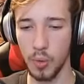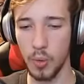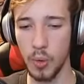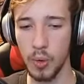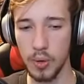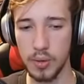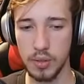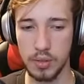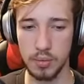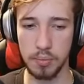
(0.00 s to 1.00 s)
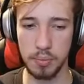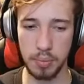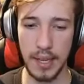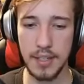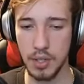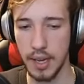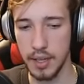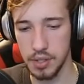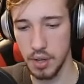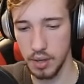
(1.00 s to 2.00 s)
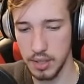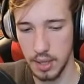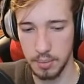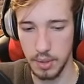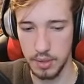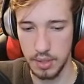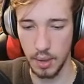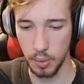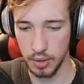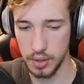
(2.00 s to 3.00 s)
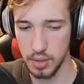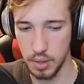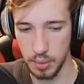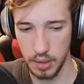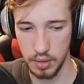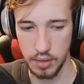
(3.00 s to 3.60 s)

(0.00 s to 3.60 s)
whole Blaster Caster archetype does not work at 2E.